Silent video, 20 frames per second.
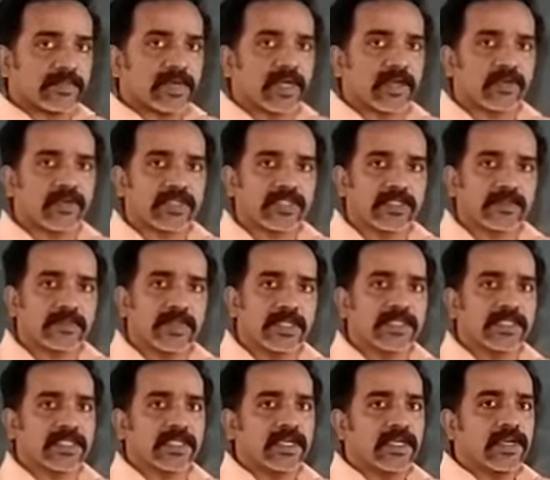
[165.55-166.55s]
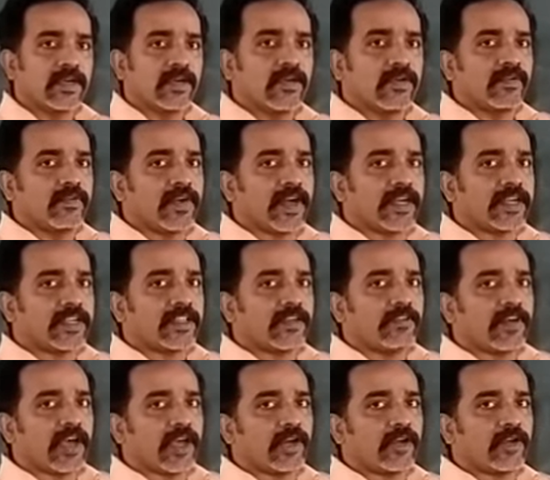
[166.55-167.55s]
equation means find the
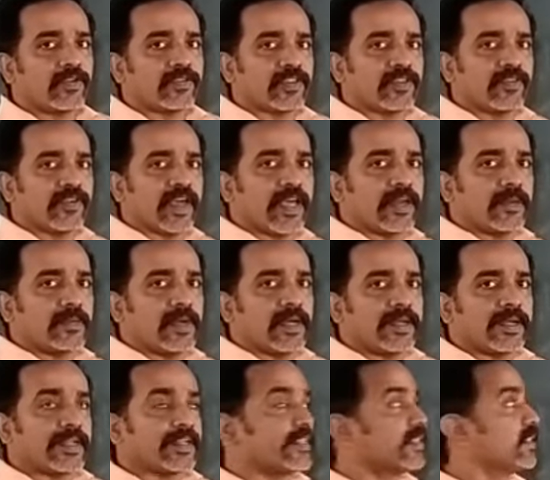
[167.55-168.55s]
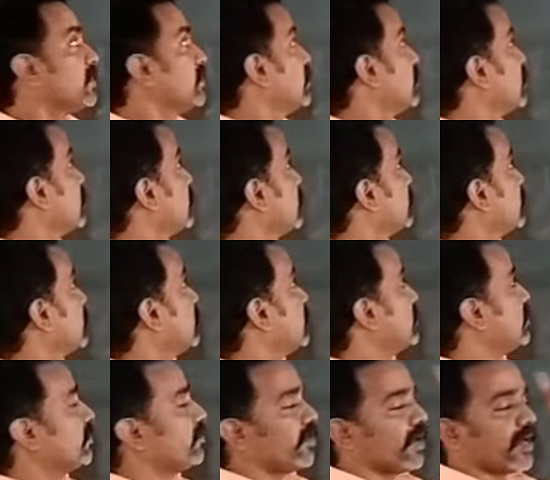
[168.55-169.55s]
value of the variable in it. If
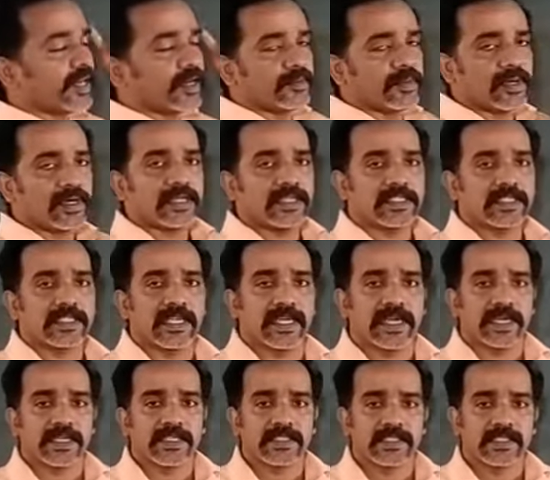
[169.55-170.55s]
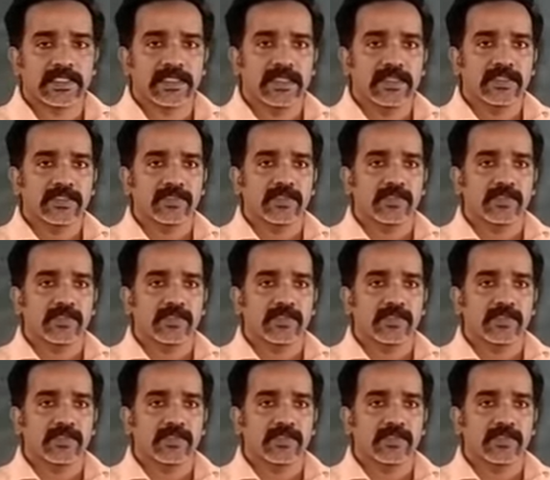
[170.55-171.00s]
the variable is x, so